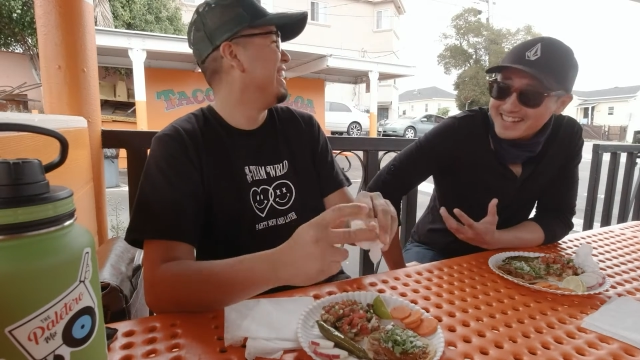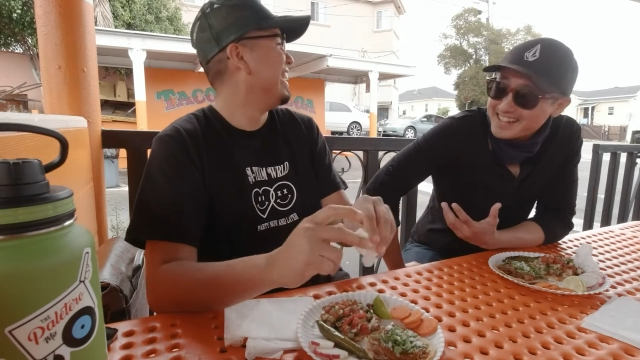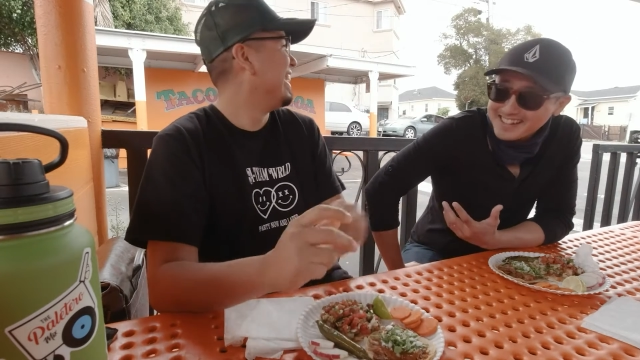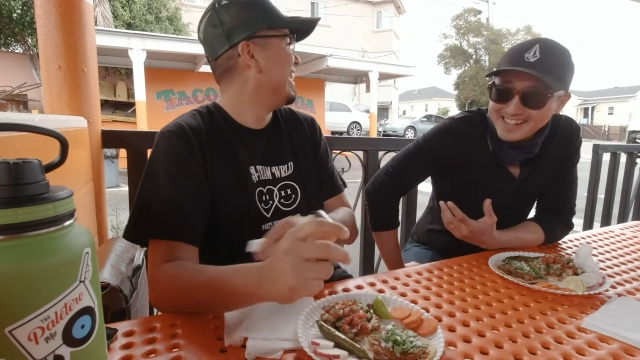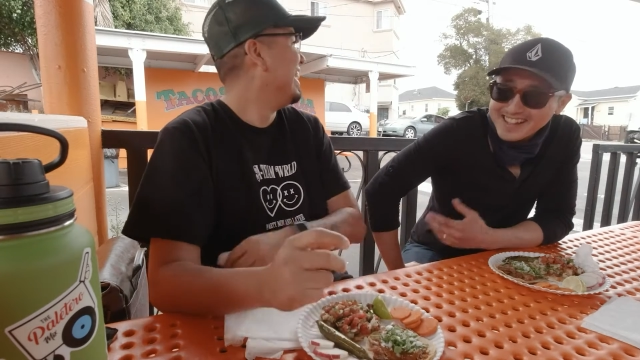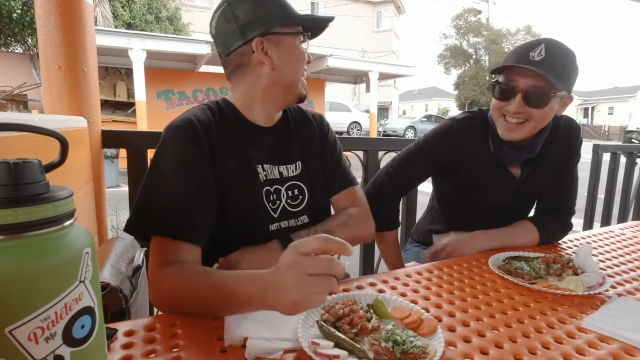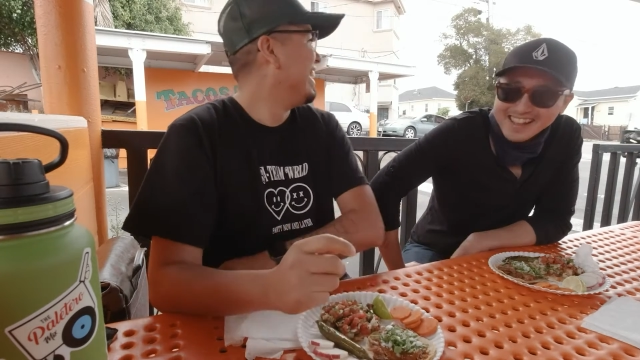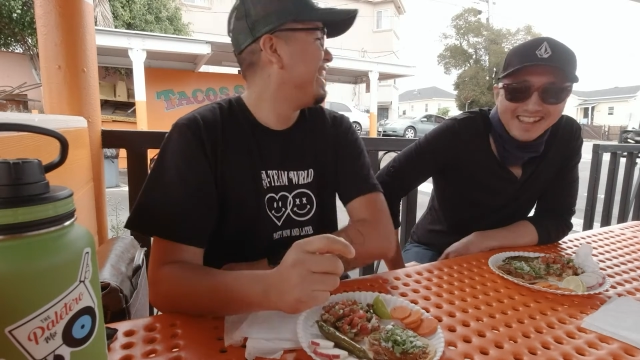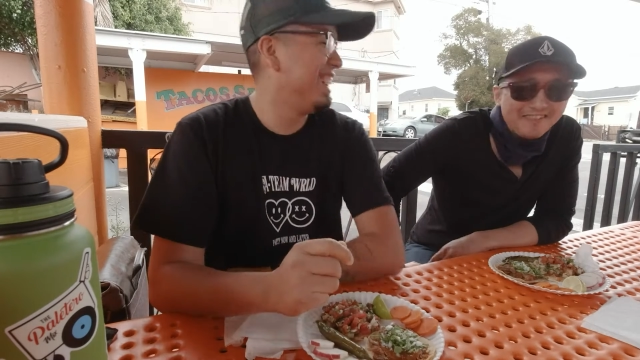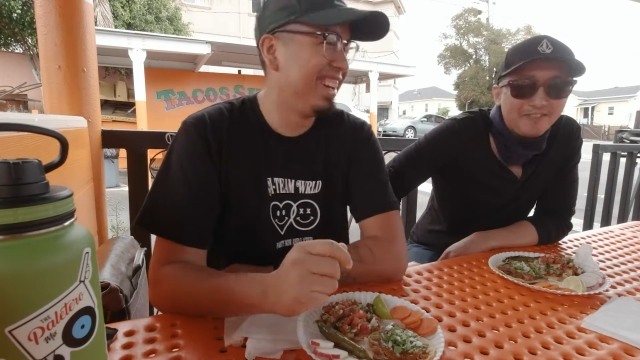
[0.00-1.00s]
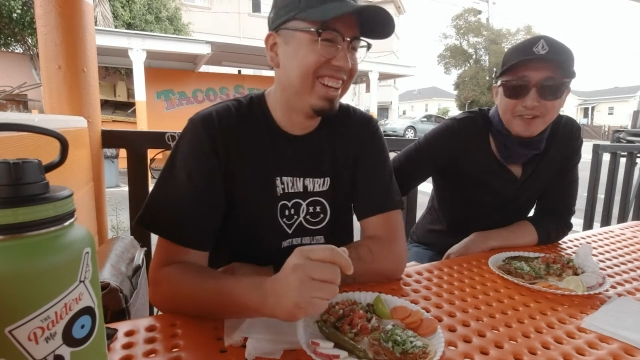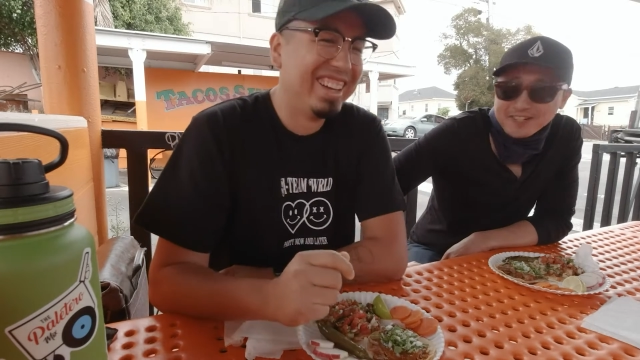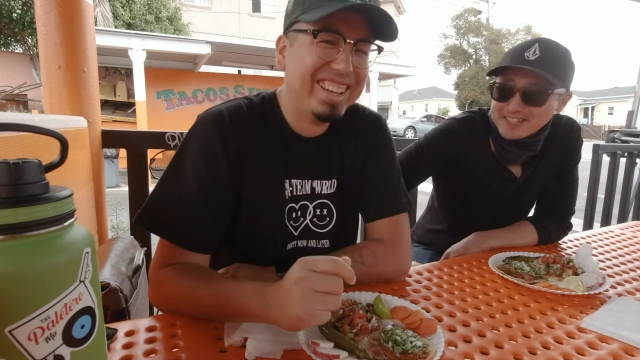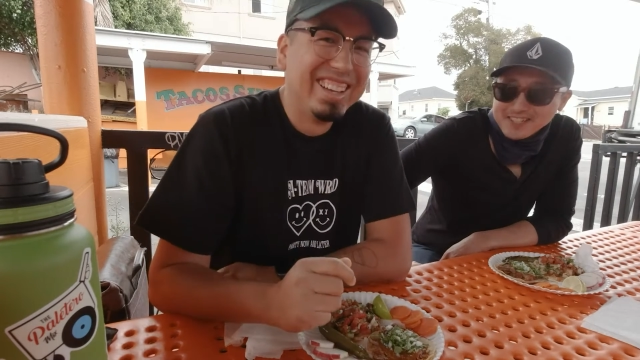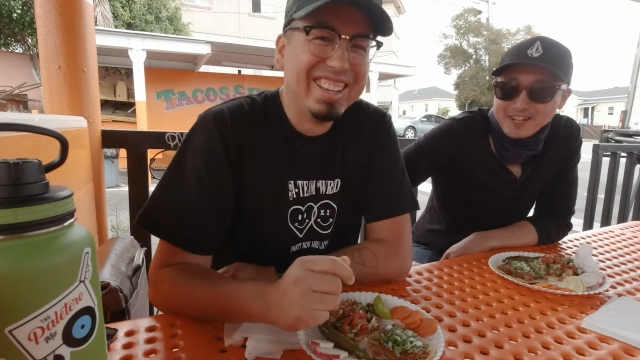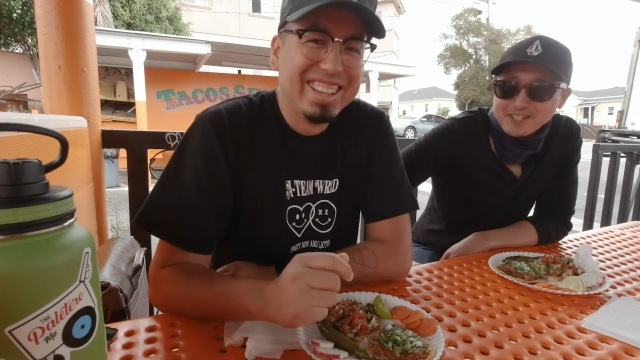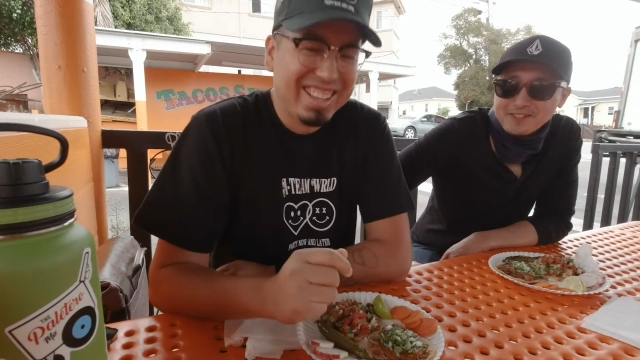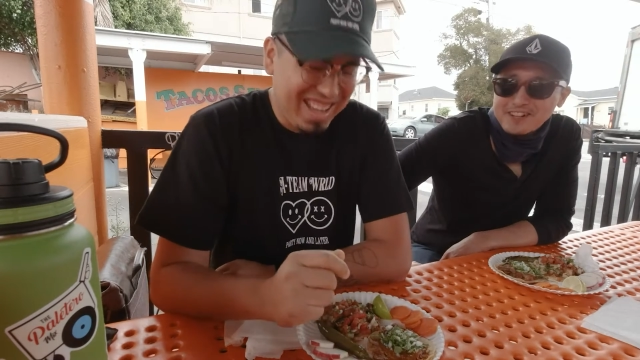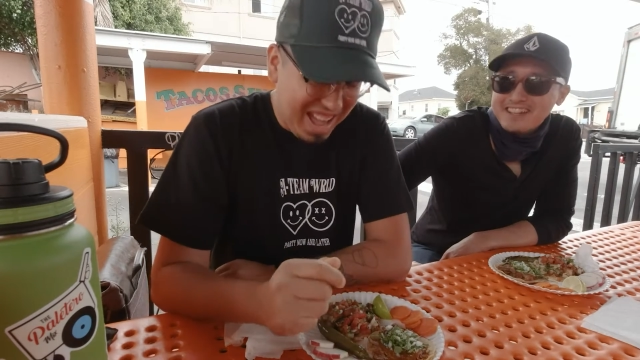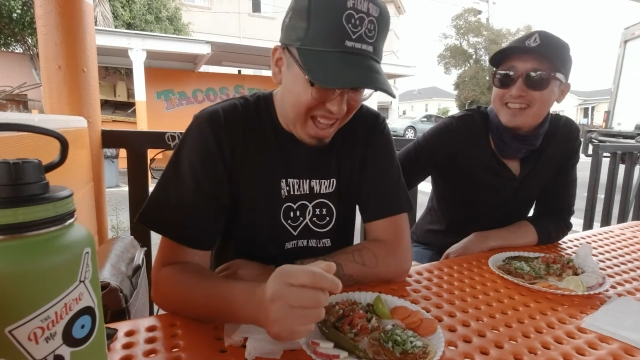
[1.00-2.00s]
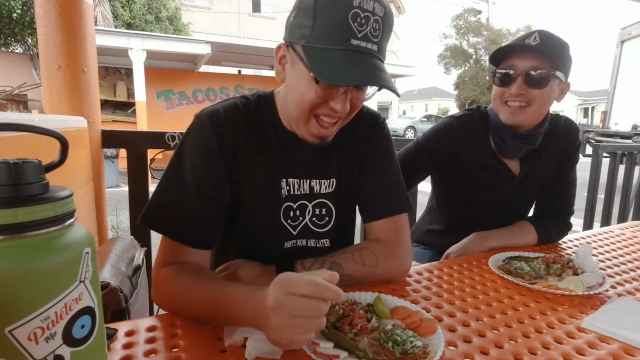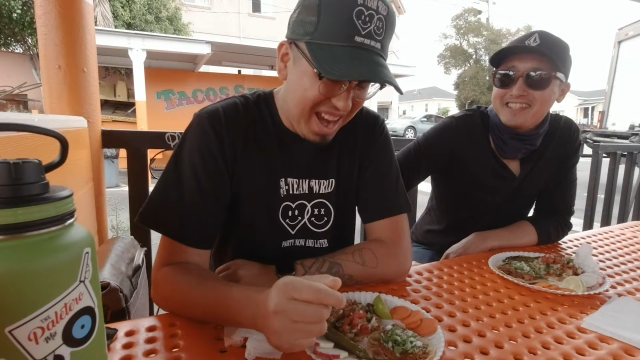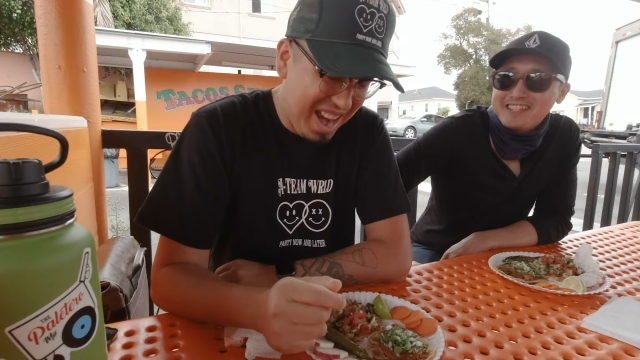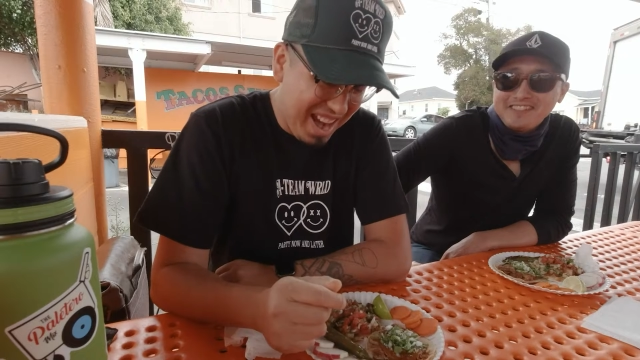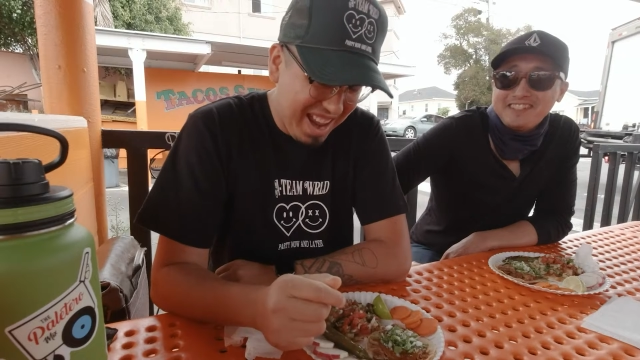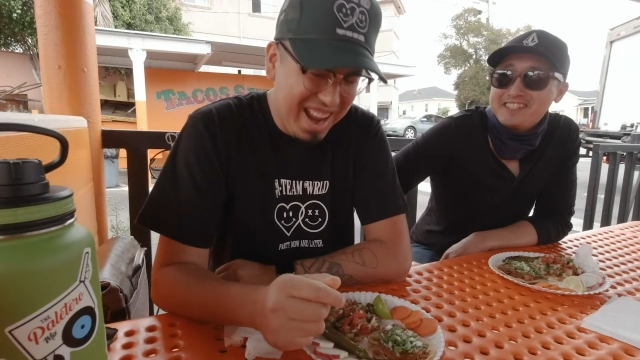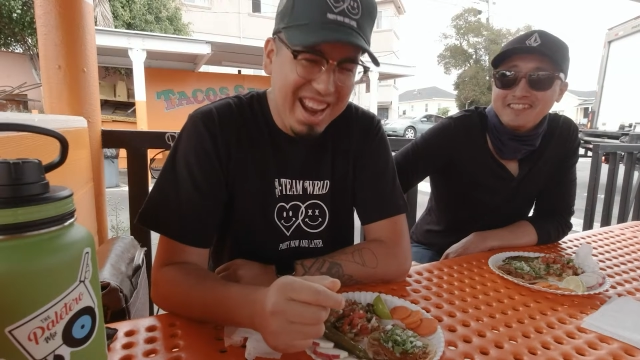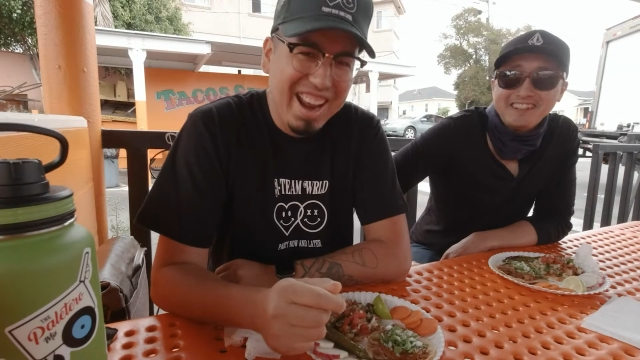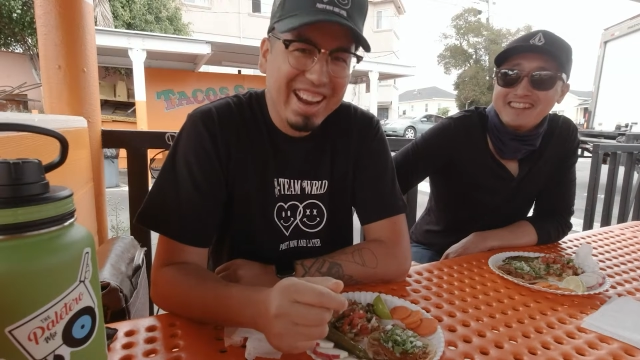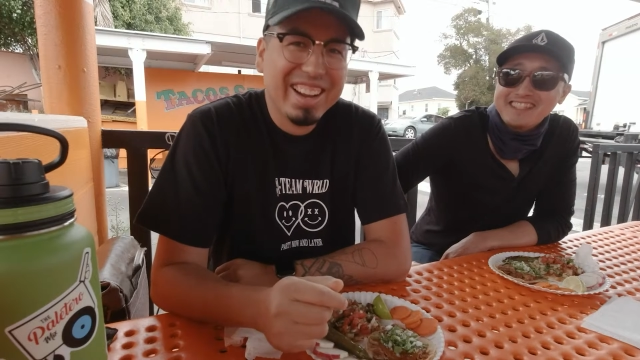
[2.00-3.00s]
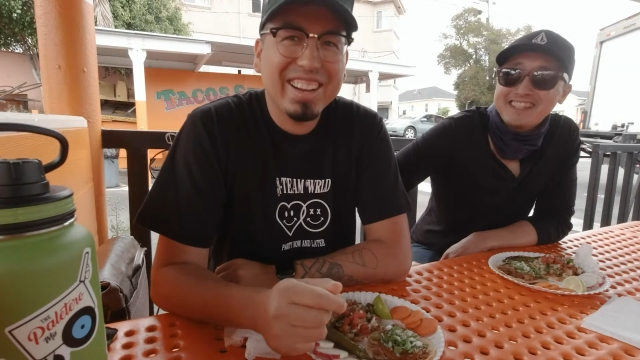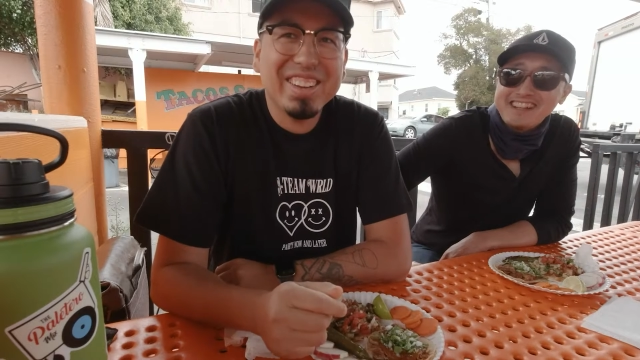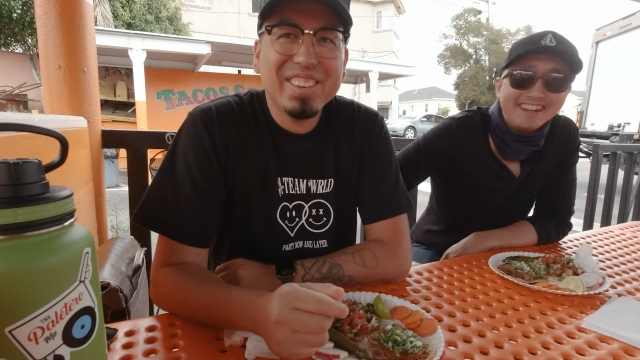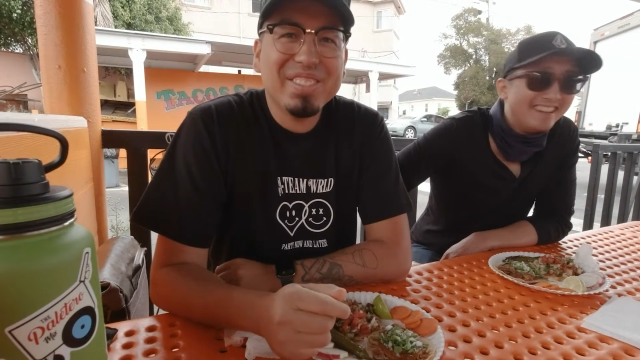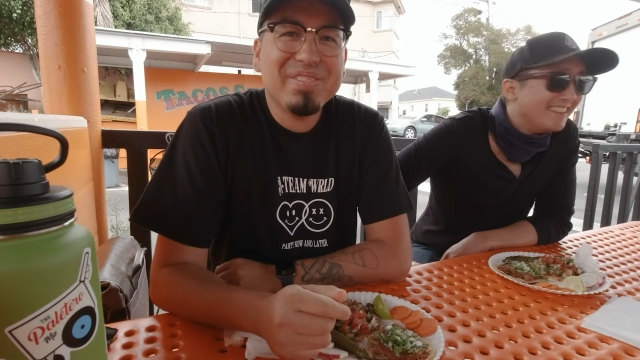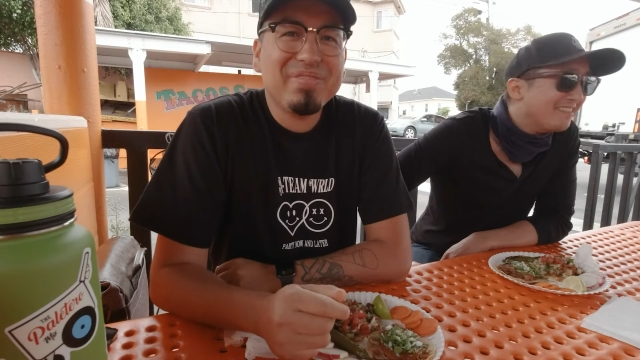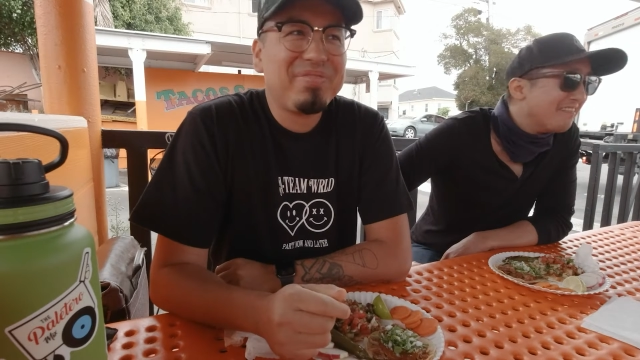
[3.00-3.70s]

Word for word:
Speaker 1: saying, forces always work against you when you shoot outside.